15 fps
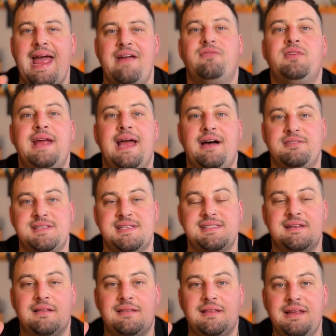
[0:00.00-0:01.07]
Every house is
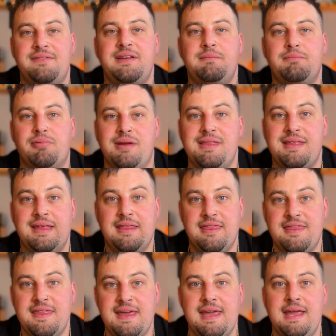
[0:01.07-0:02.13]
a living, breathing
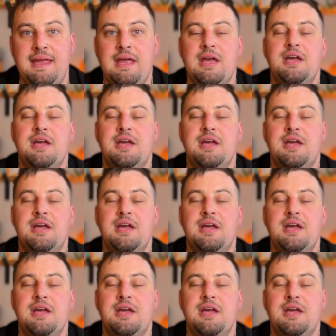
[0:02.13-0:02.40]
thing.